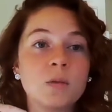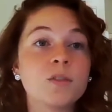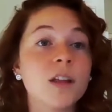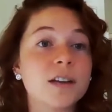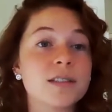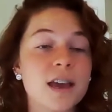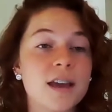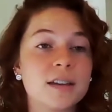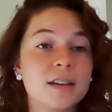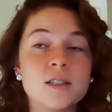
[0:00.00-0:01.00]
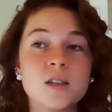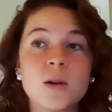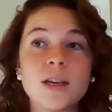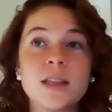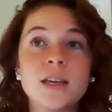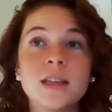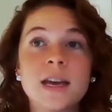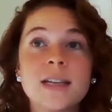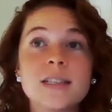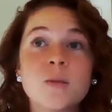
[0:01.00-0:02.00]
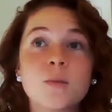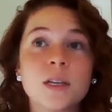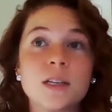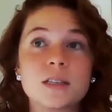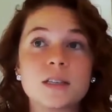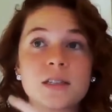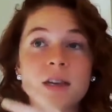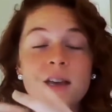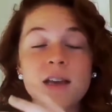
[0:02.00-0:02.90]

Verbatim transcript: reflects that. And so I think that's our biggest,